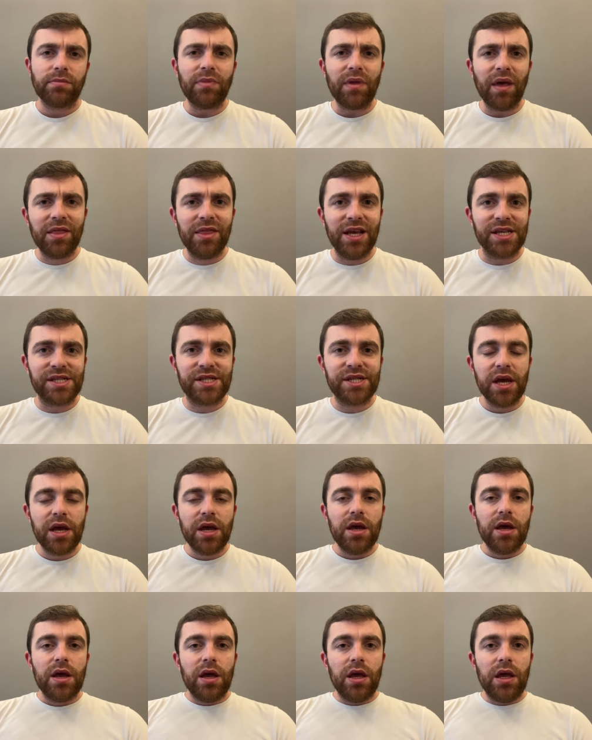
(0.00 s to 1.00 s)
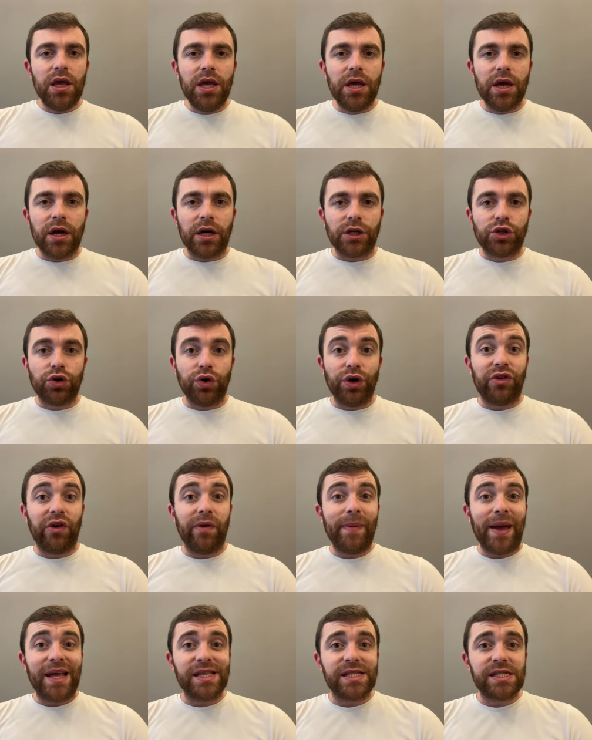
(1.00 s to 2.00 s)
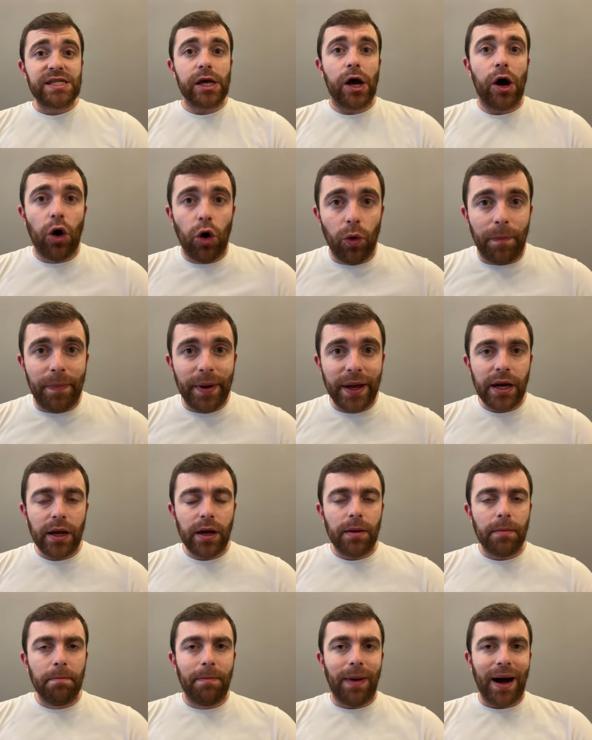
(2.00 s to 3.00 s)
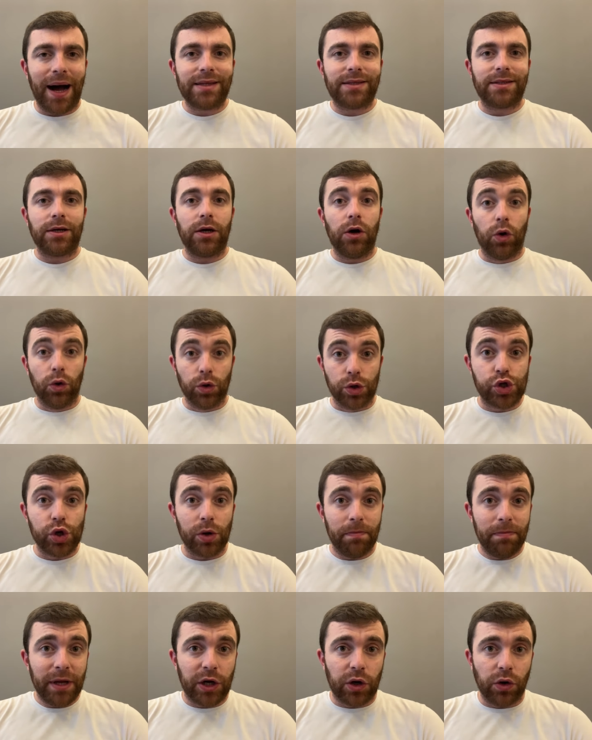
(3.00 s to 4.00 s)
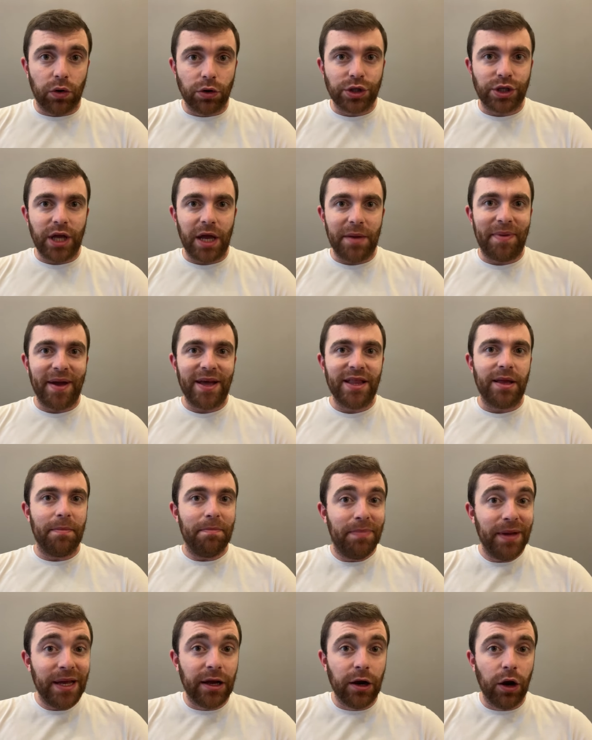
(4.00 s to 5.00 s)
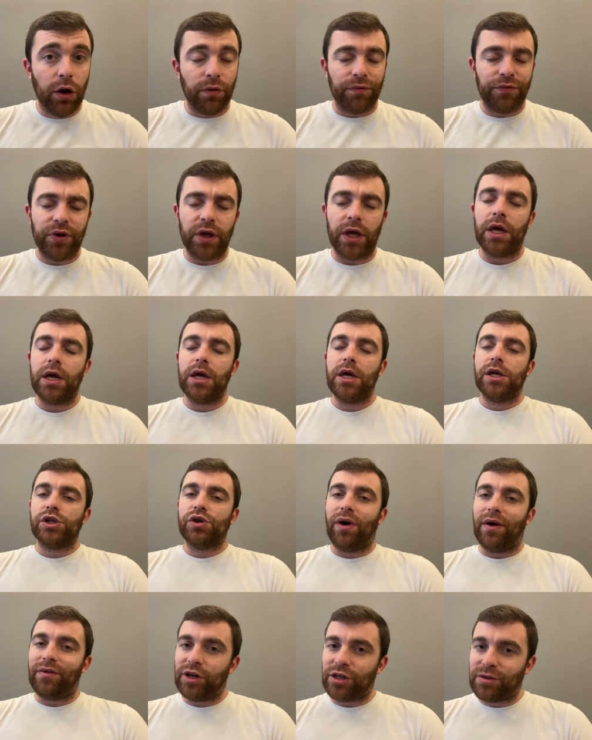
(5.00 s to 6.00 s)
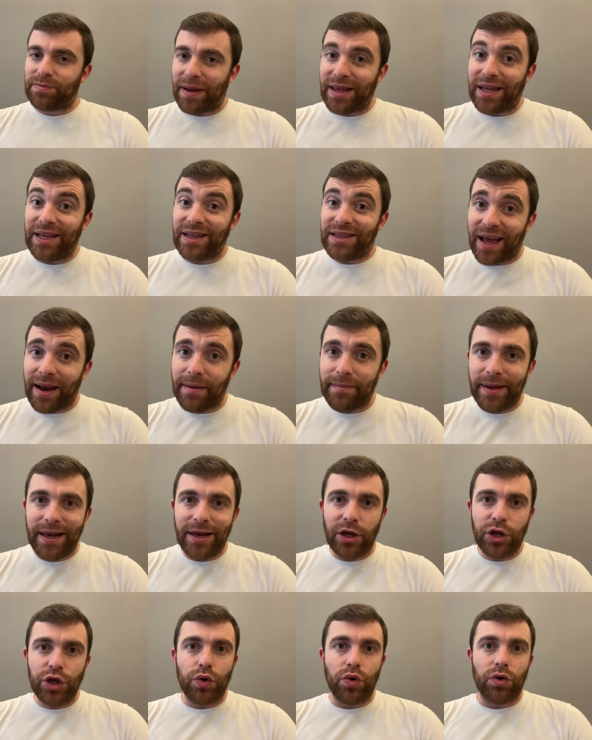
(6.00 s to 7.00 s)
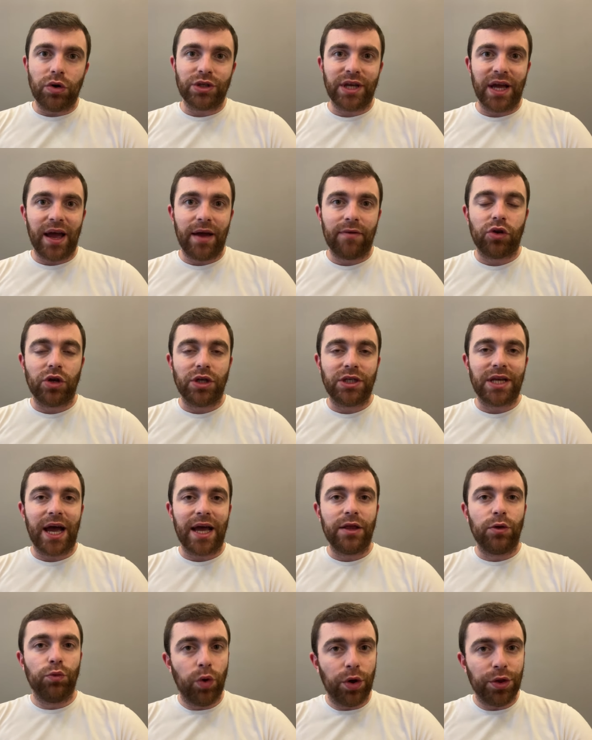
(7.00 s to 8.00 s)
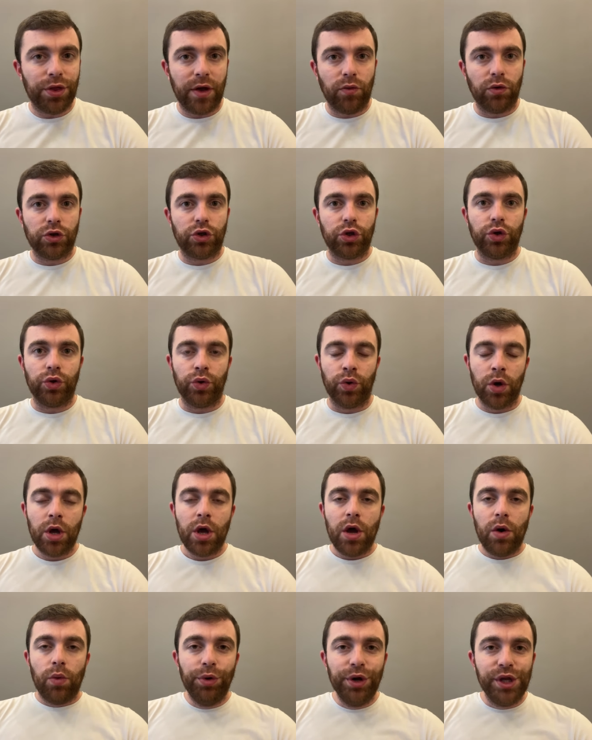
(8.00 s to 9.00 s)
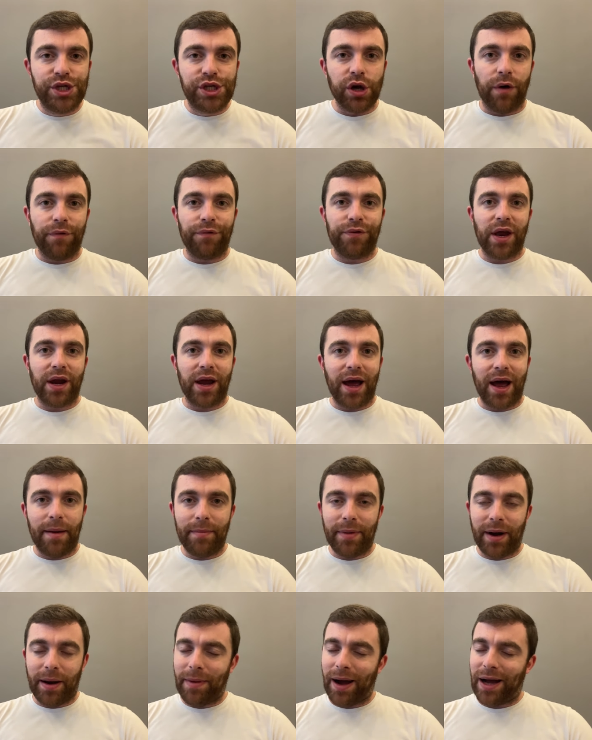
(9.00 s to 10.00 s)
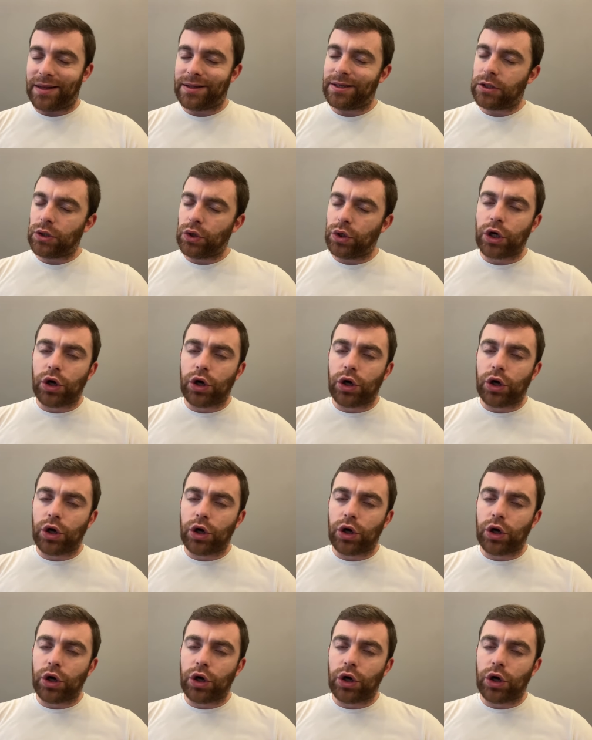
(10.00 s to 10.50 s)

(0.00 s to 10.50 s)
This year. So it remains open, but also because they paid a big loan fee. So after spending 10 million euros, they have to decide what they want to do with Sofian Amrabat. So the